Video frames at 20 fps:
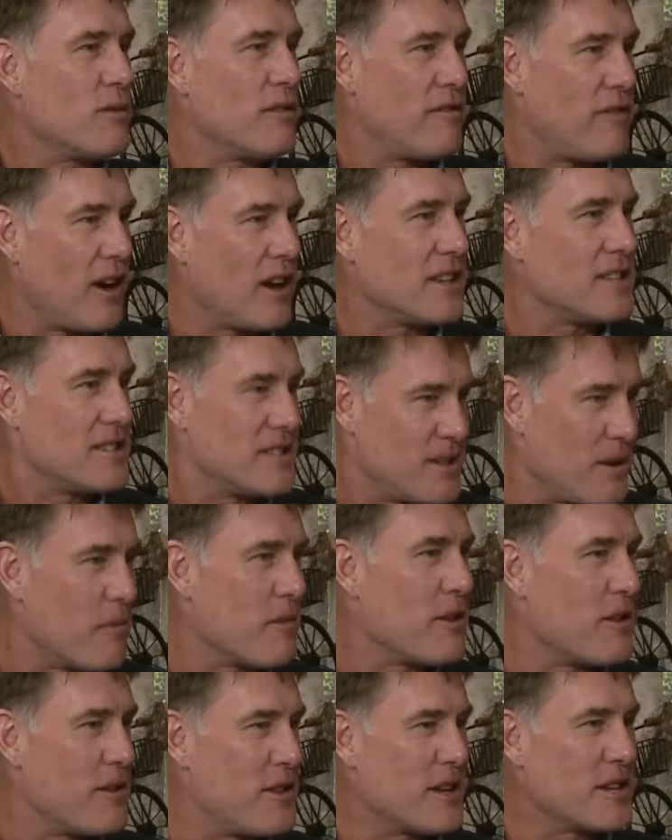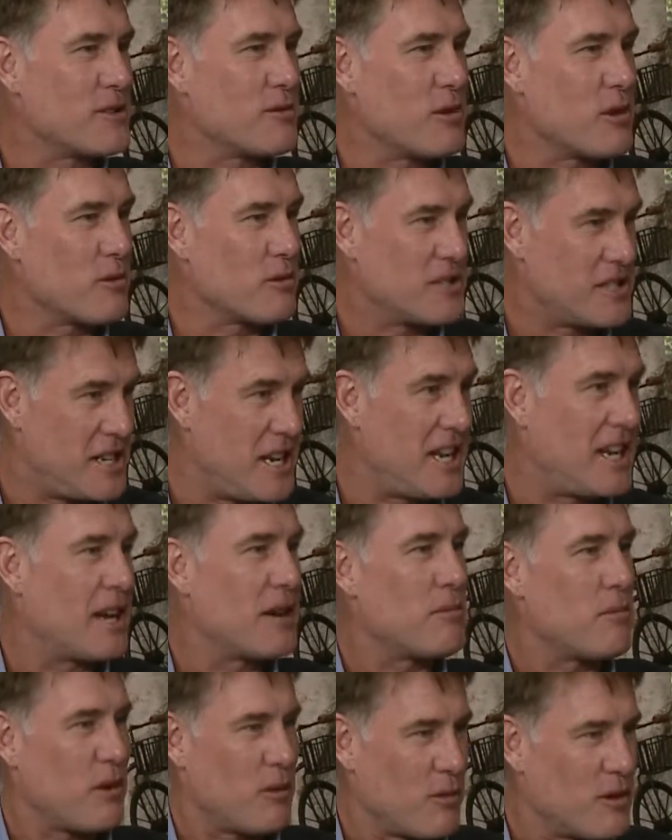We find some of the things we were
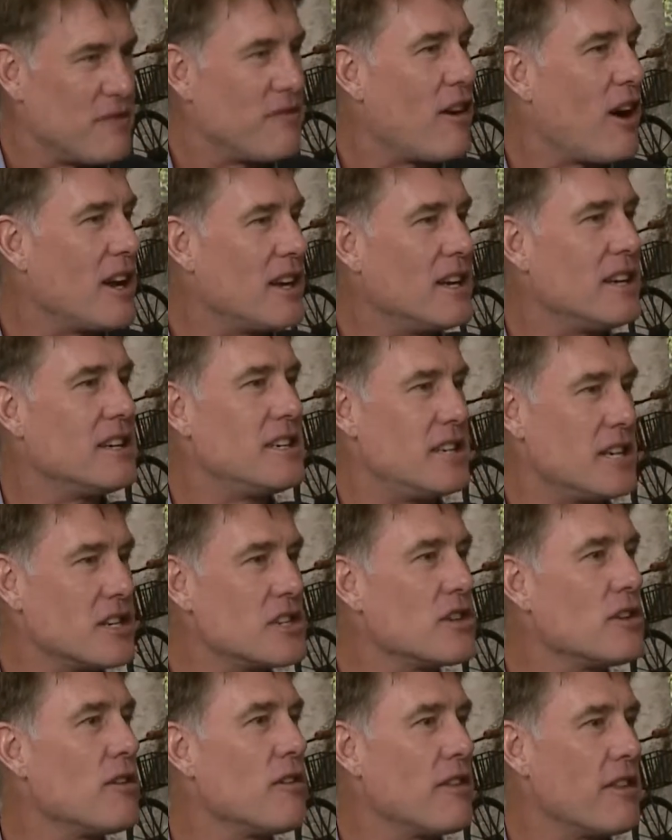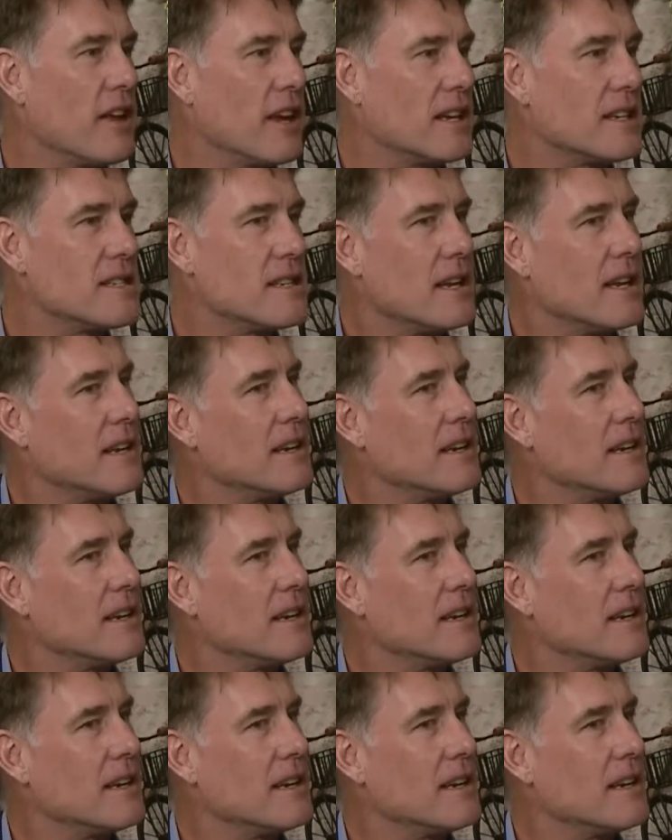seeking, but we find additional things.